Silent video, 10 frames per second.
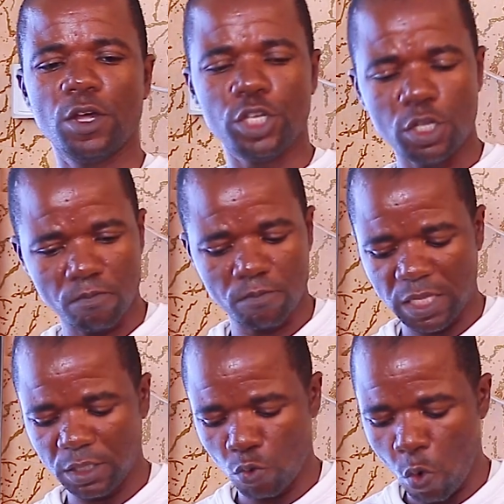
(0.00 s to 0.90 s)

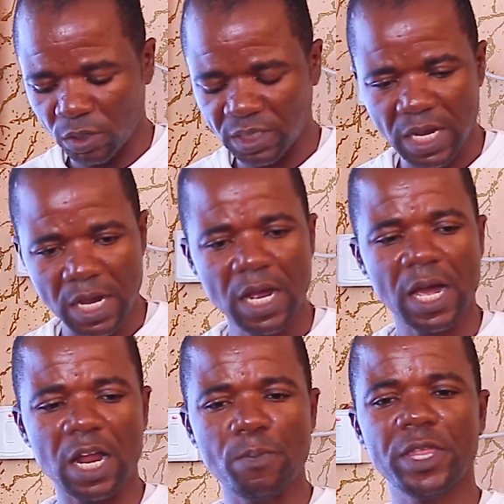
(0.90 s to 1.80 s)
that is water
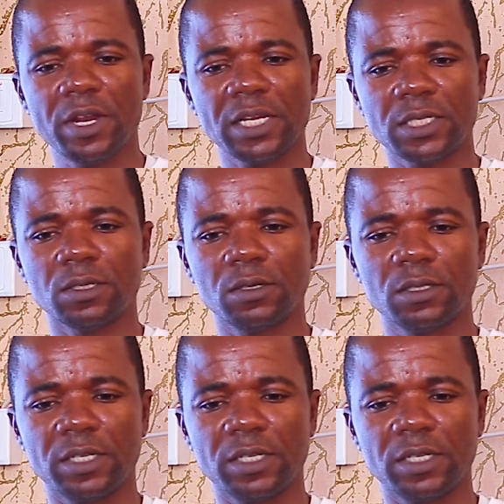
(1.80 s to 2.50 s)
and mineral salt.